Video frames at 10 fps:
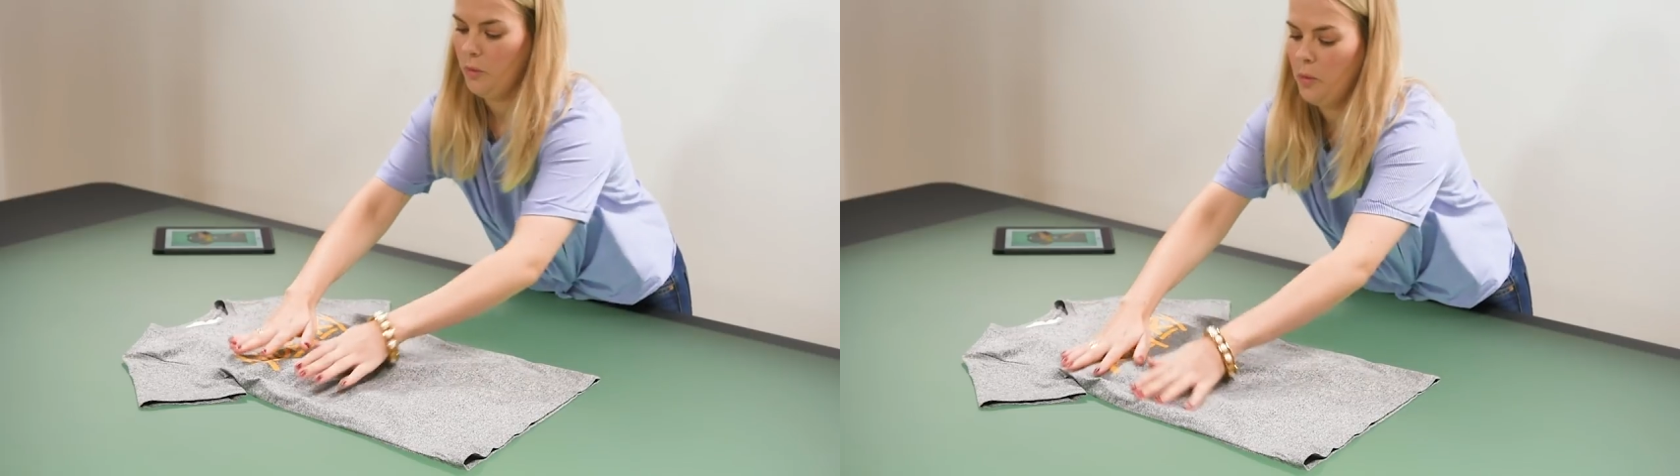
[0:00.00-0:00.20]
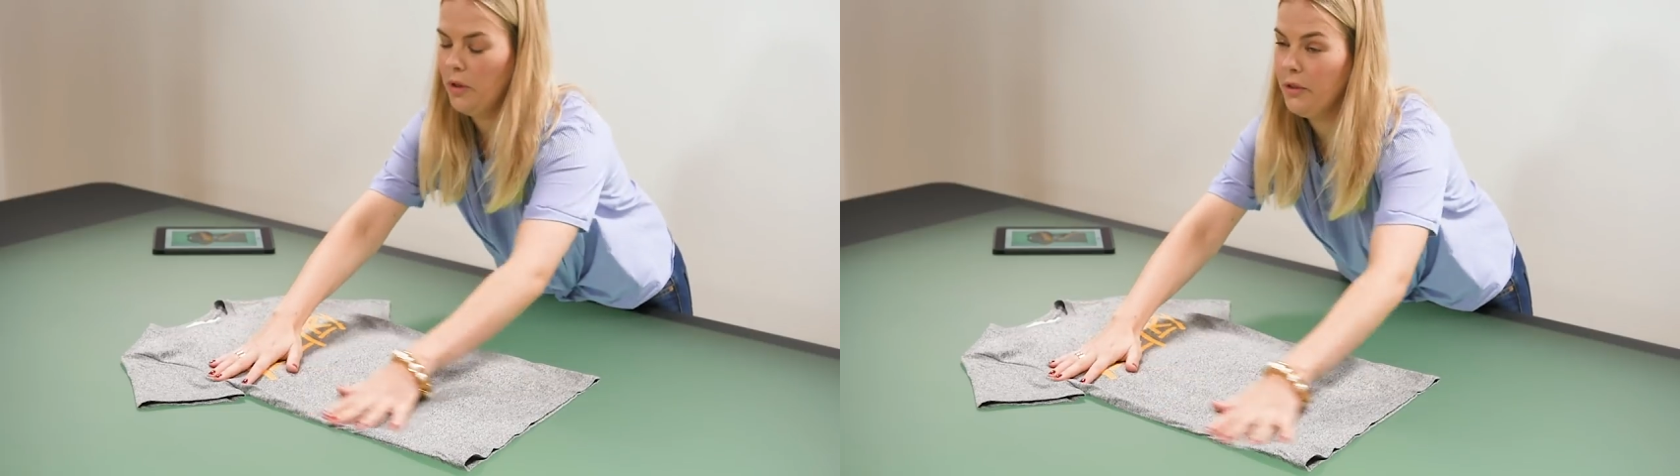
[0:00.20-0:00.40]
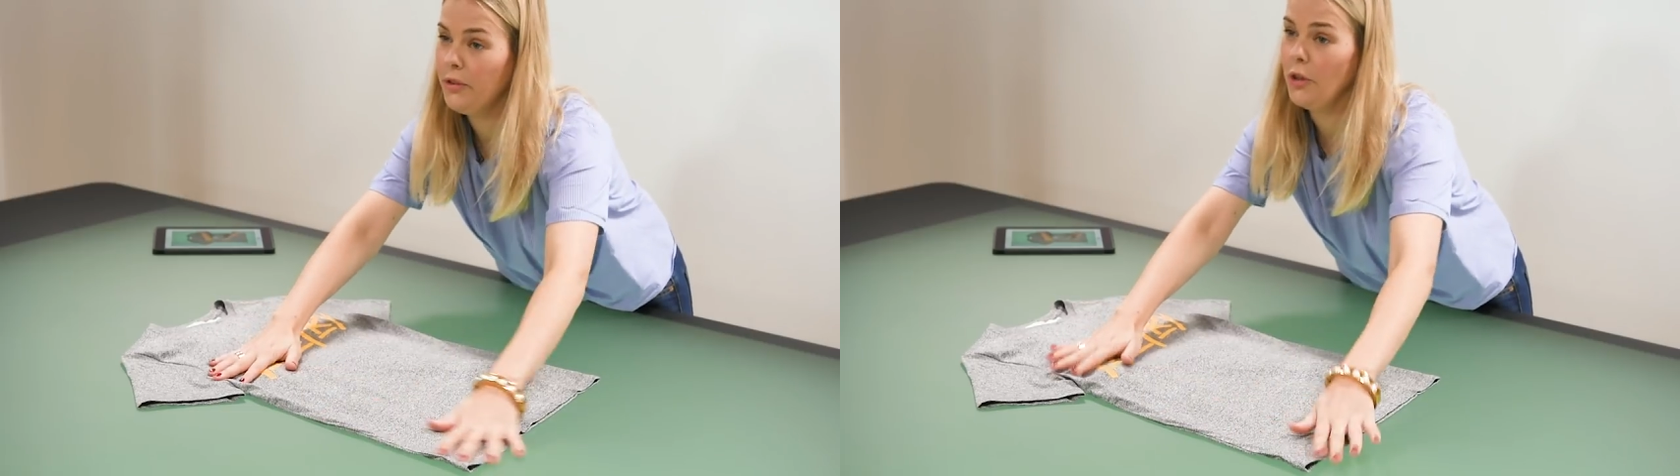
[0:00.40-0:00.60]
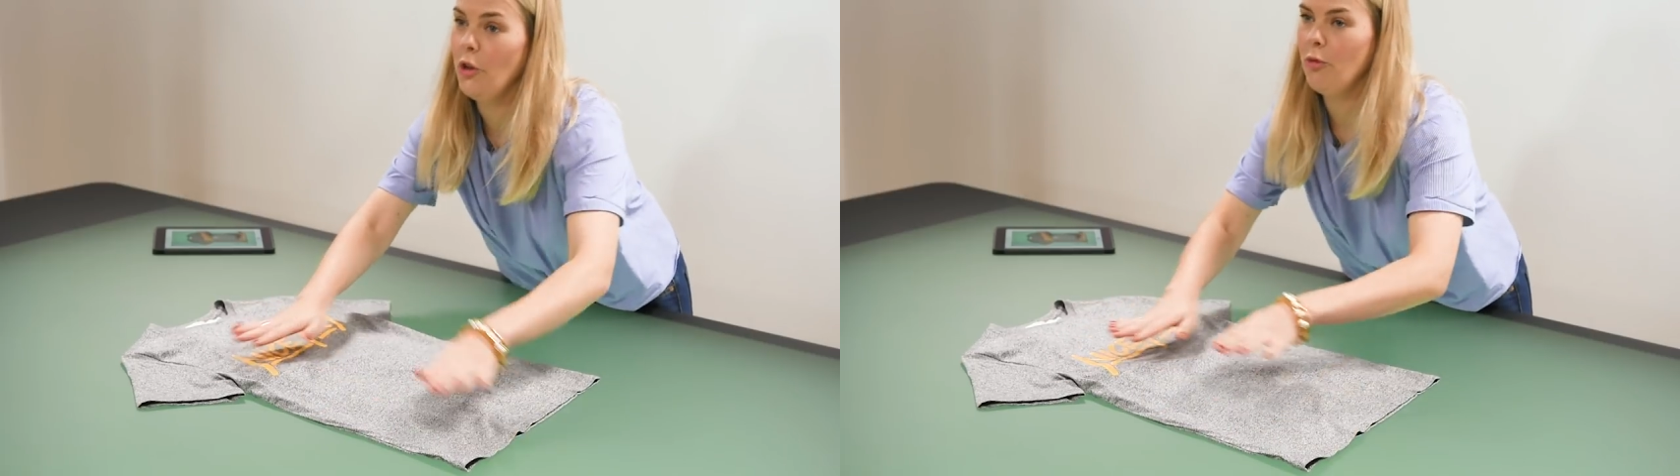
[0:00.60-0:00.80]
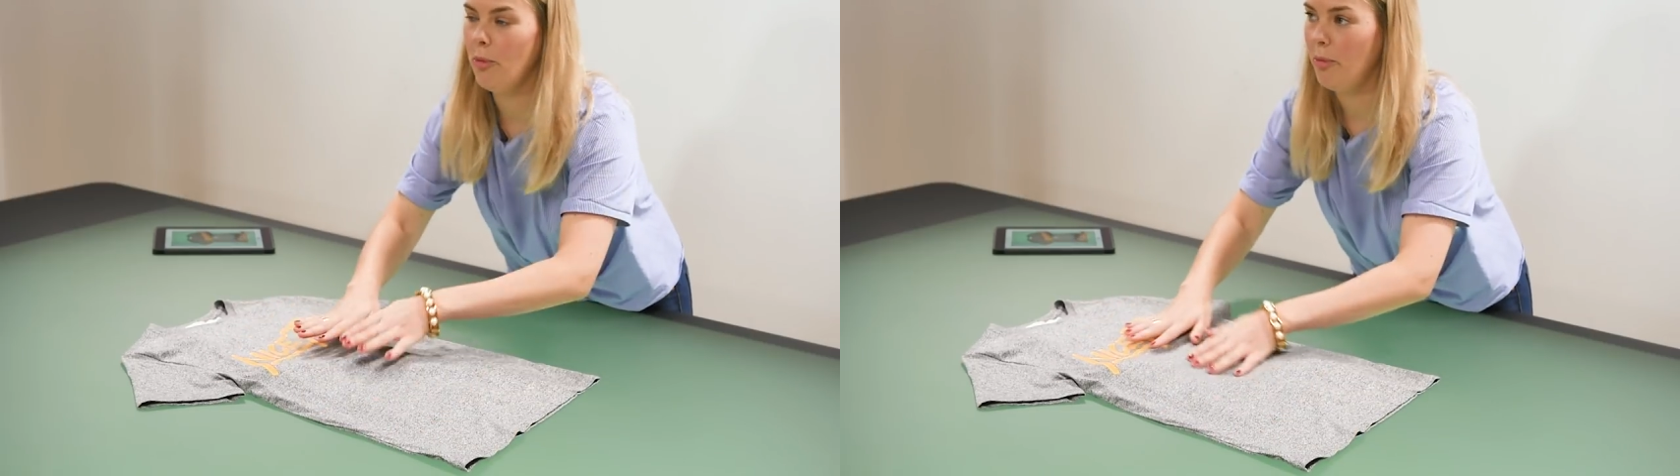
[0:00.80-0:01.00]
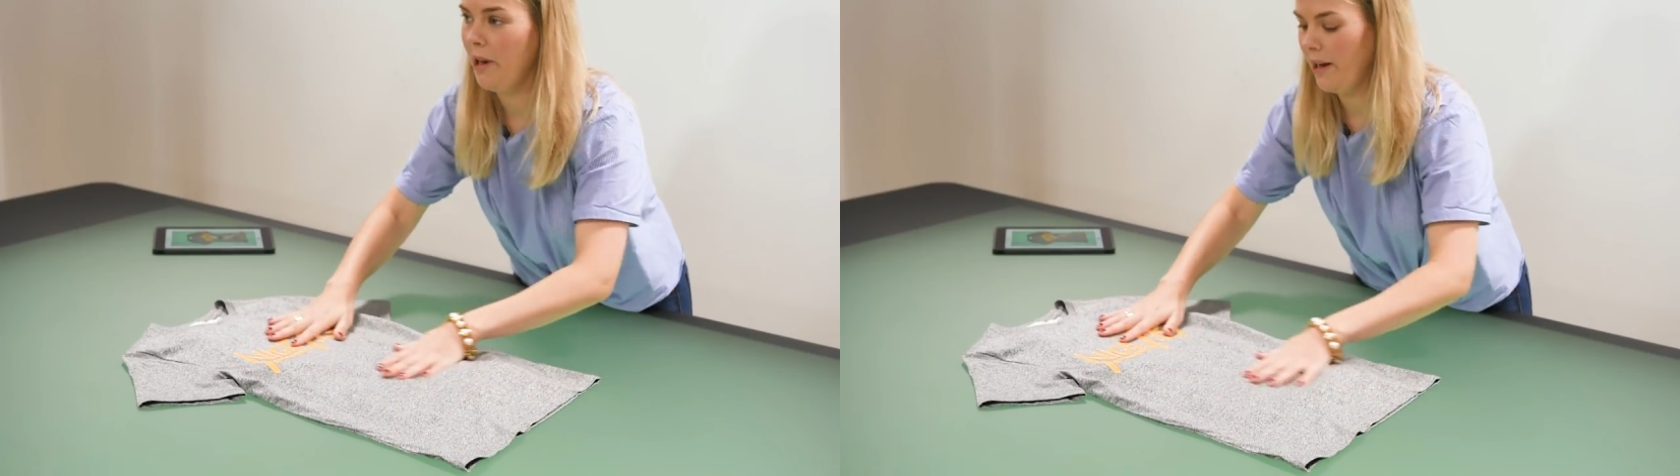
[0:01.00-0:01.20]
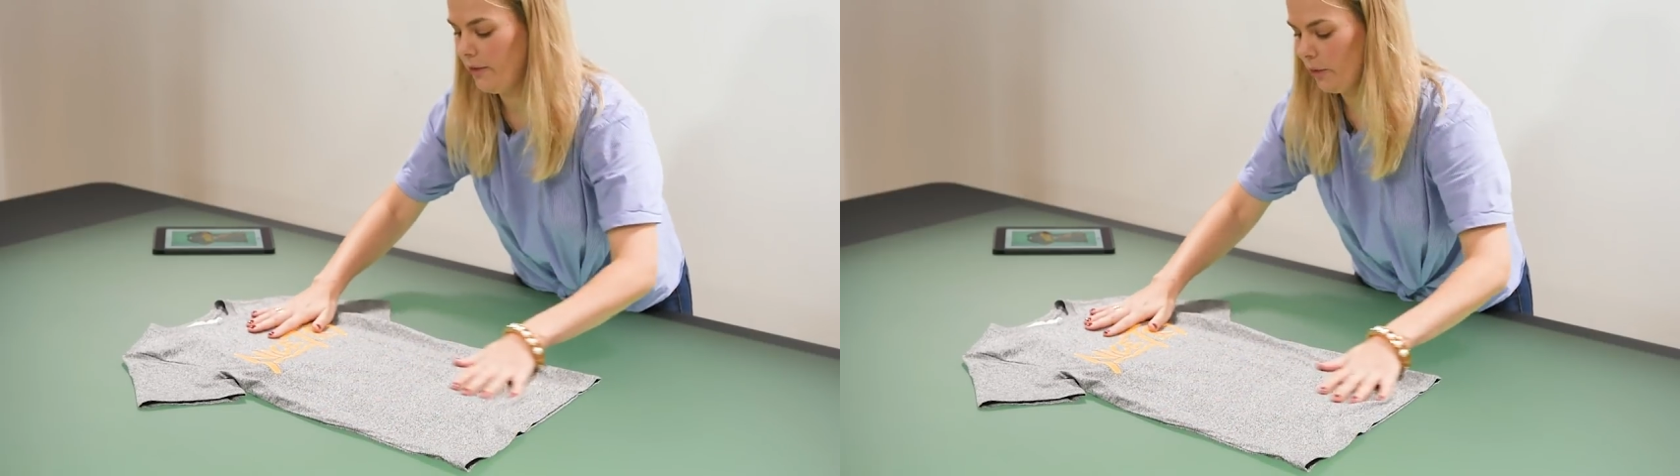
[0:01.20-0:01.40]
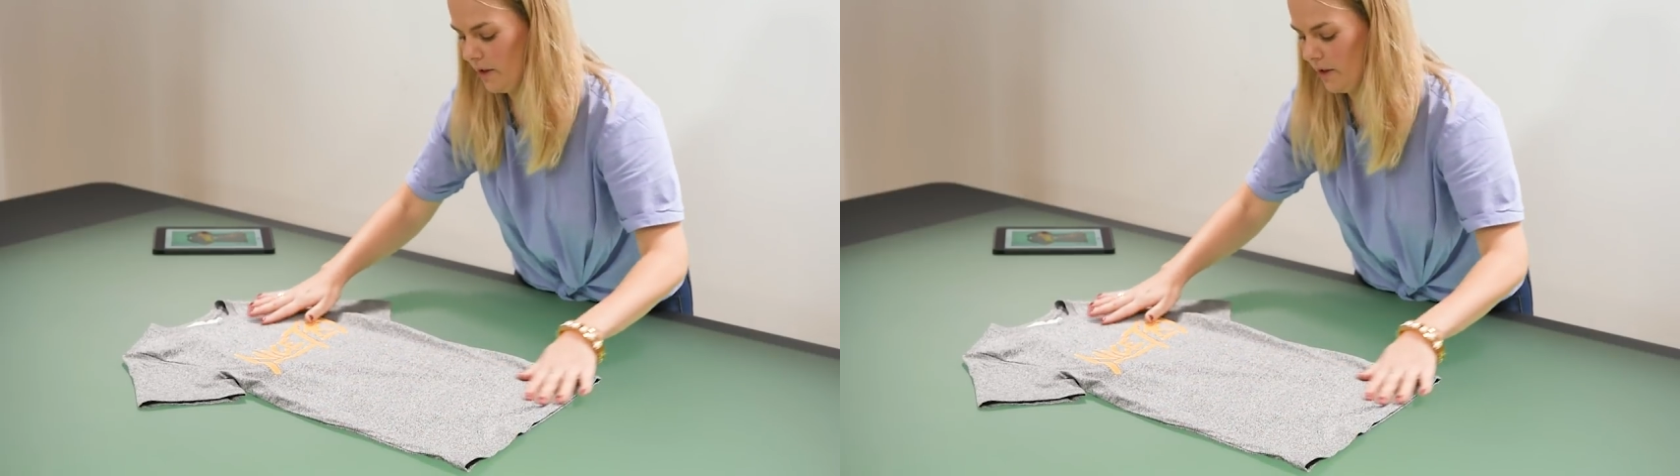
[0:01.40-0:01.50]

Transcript: Once you place